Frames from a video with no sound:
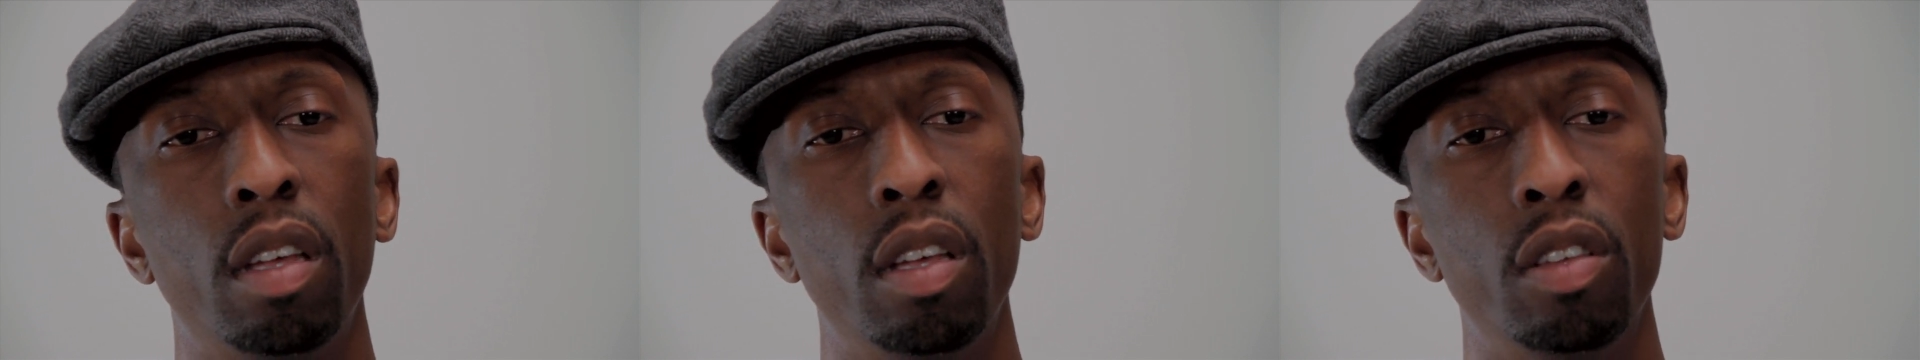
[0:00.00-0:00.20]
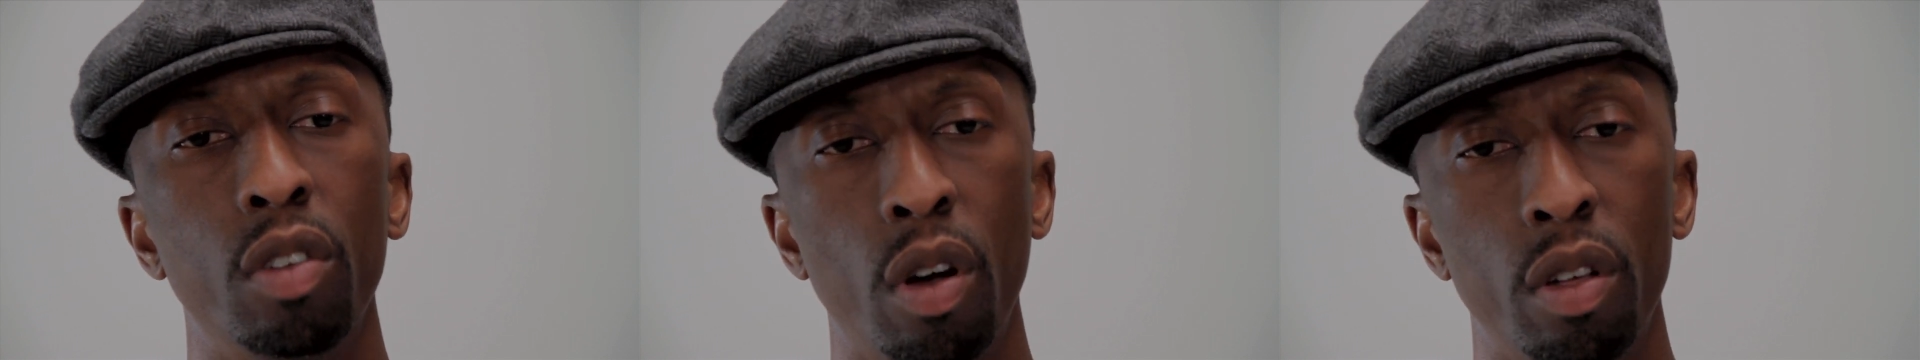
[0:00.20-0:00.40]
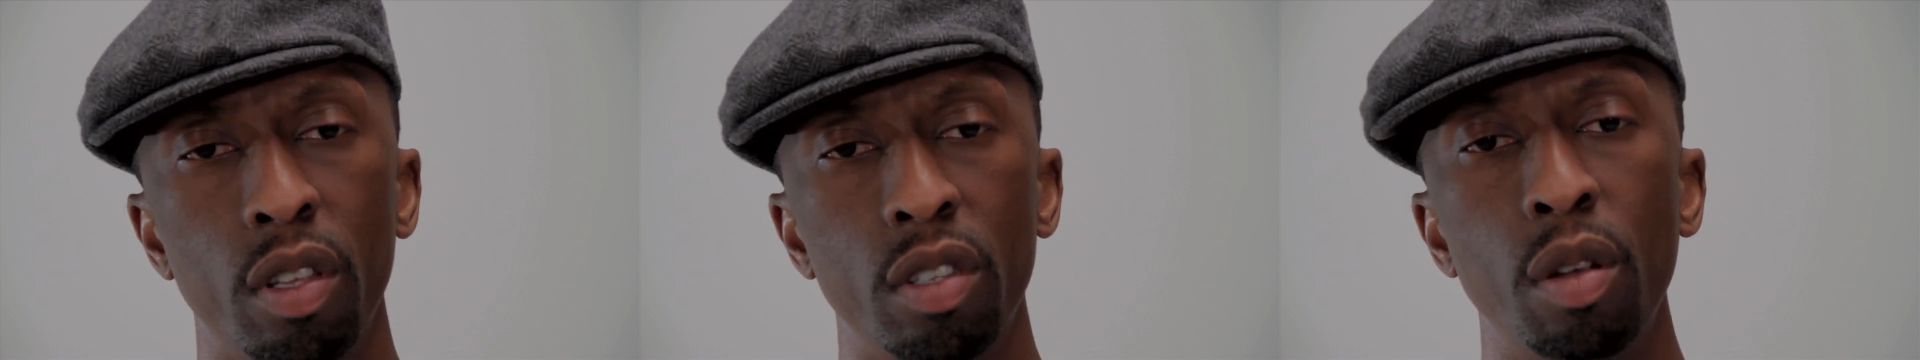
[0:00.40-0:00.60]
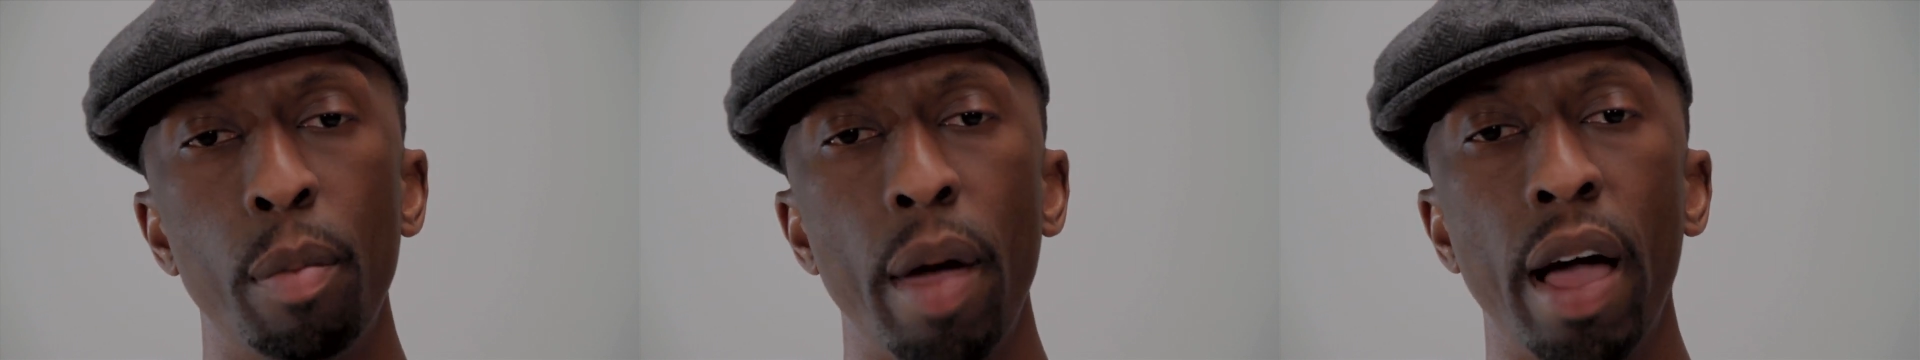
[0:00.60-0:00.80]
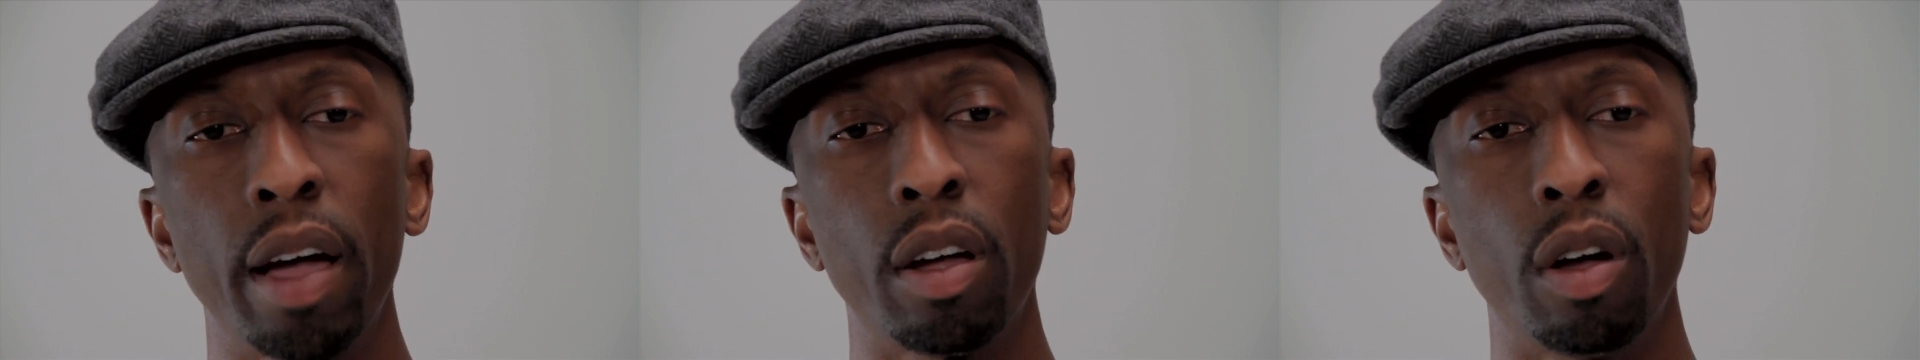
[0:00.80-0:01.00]
is on the
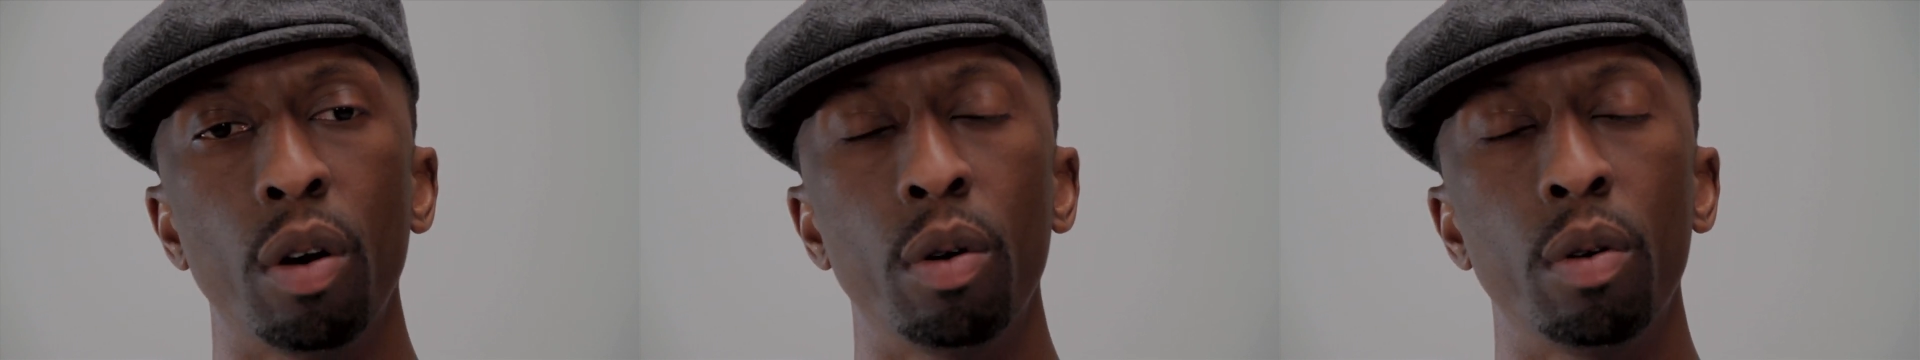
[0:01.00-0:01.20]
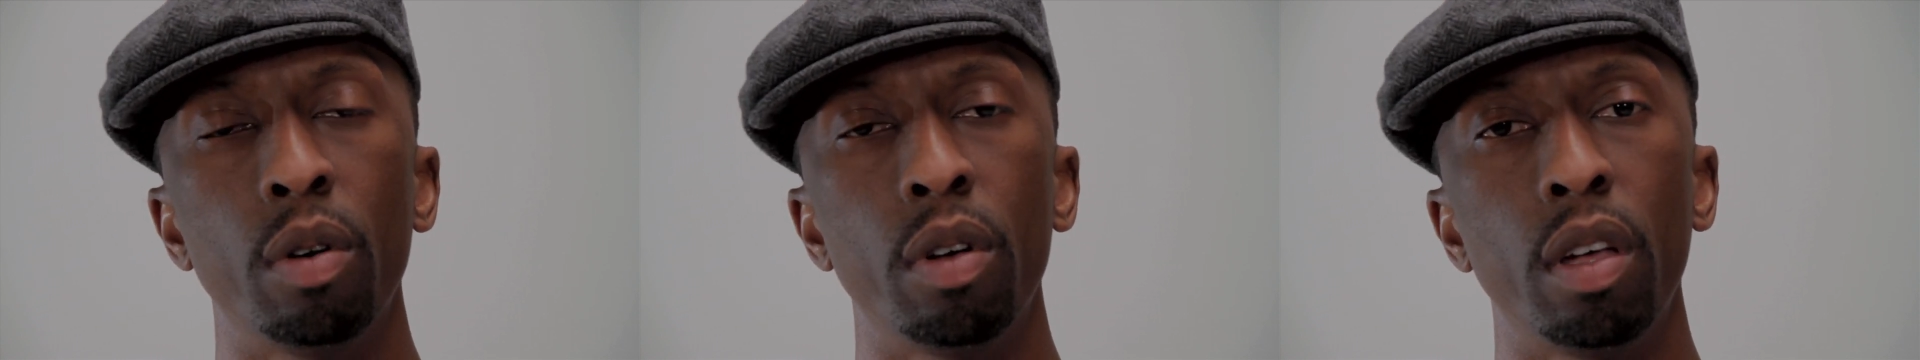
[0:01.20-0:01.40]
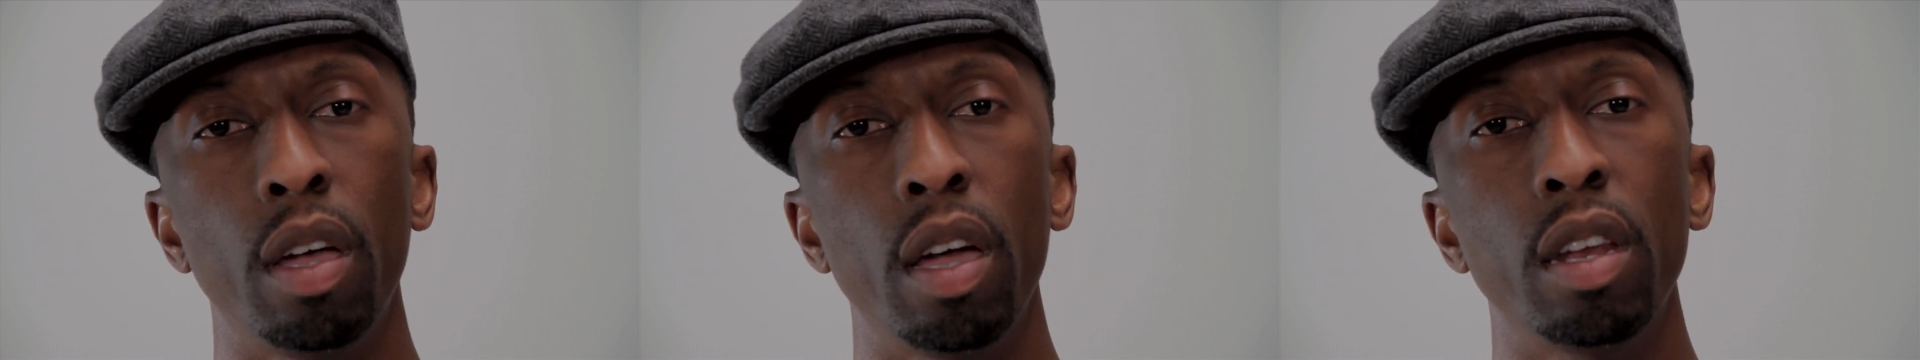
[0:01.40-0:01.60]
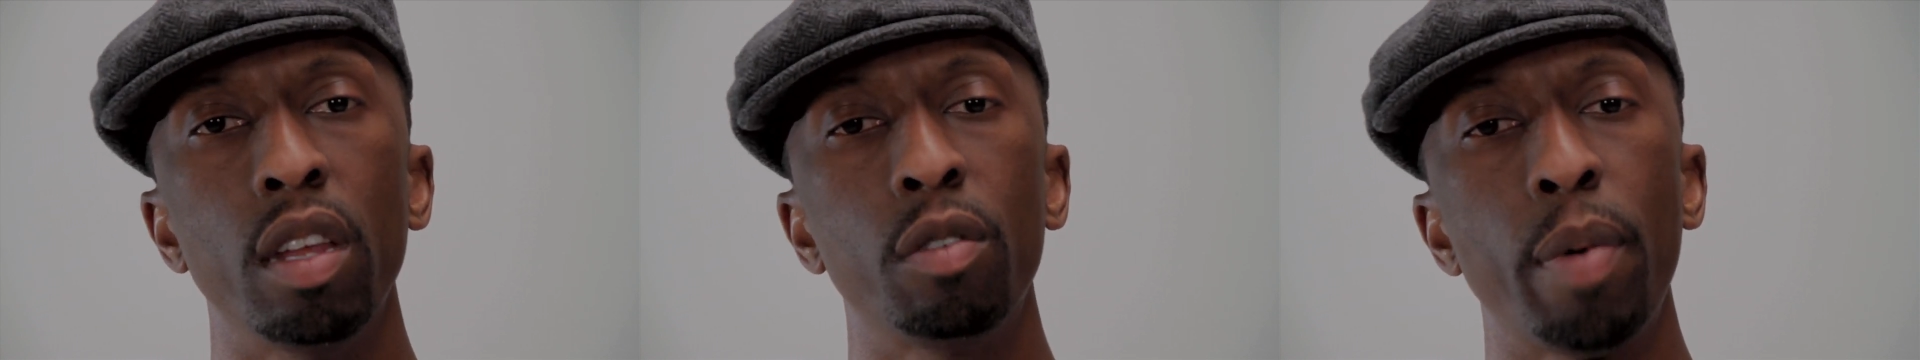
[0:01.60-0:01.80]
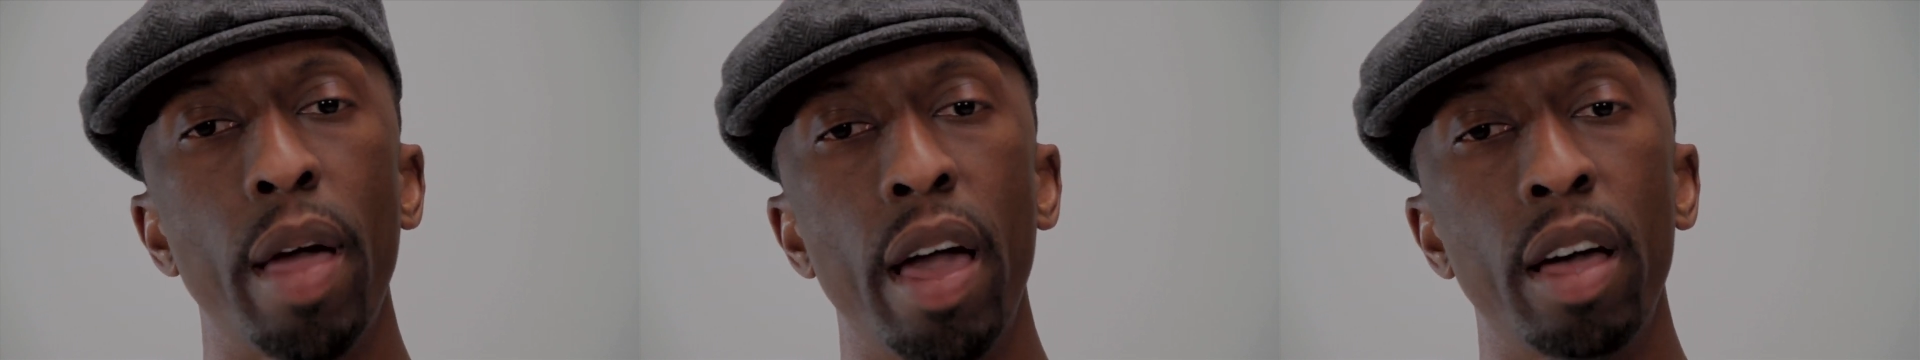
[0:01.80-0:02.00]
tobacco in
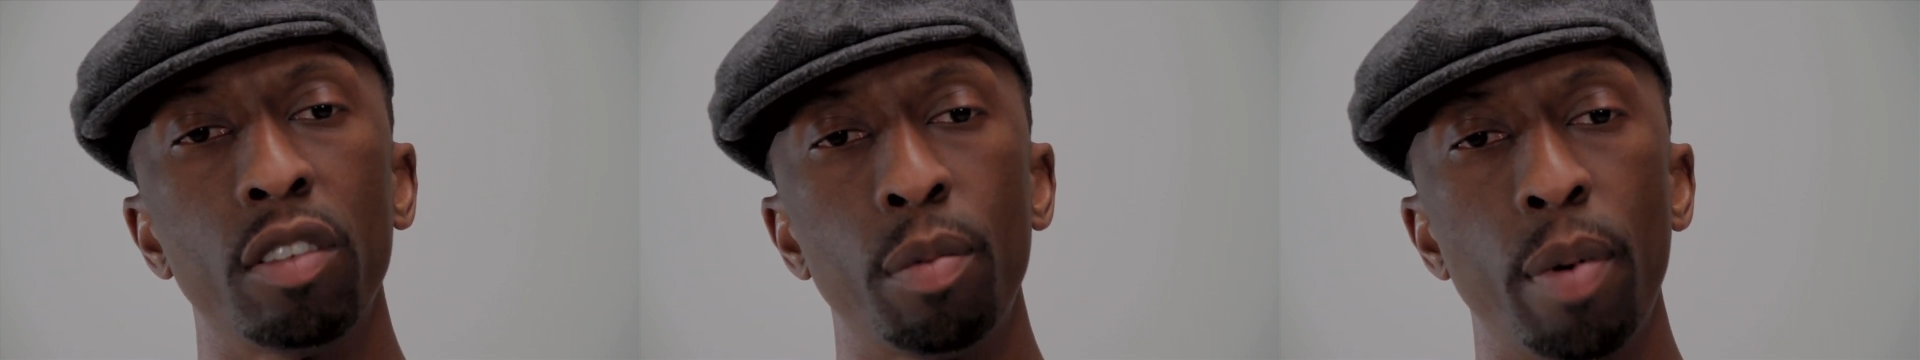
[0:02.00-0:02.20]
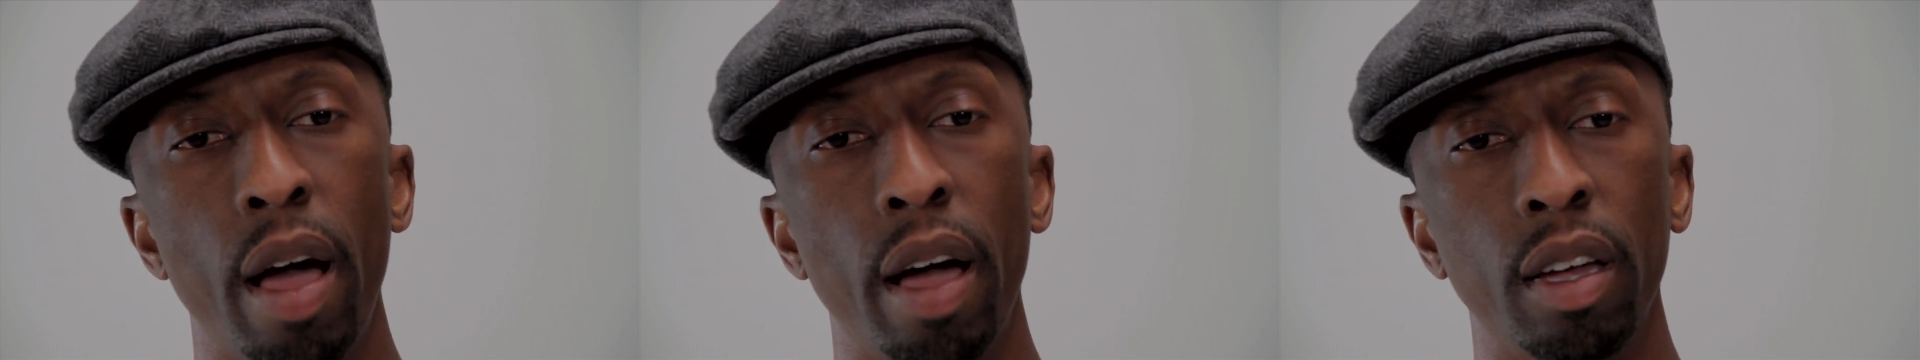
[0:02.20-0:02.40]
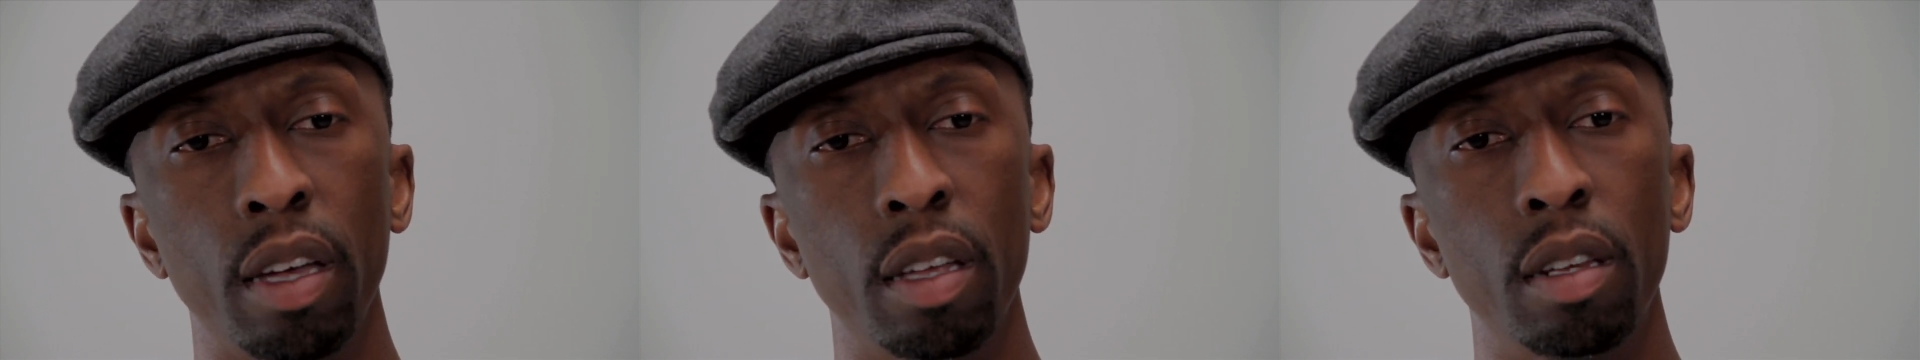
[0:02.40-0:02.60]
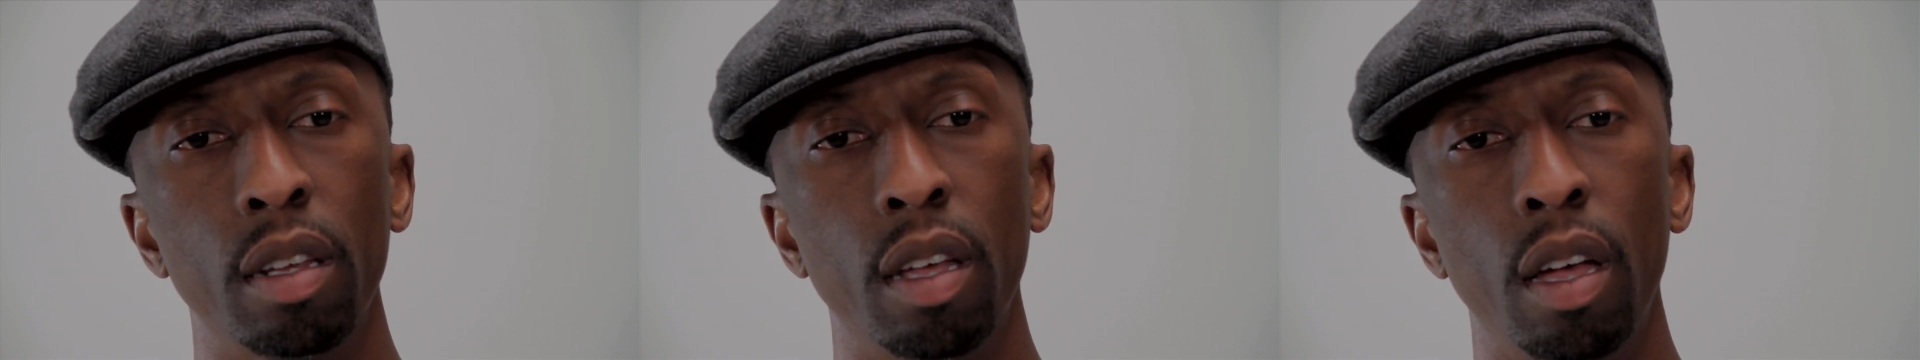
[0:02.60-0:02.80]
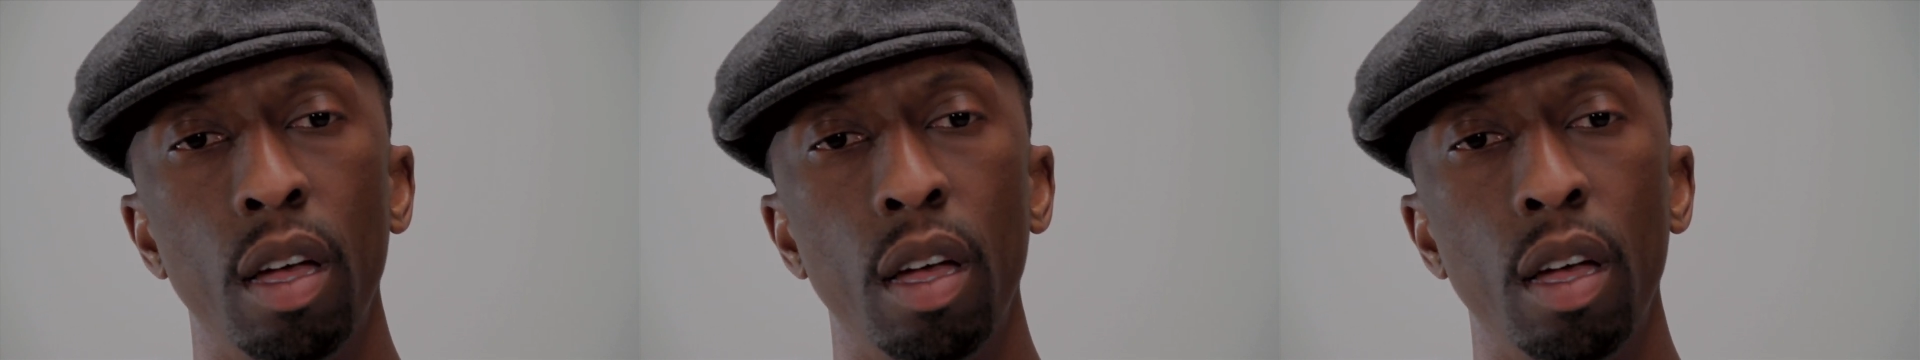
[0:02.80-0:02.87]
his pants pocket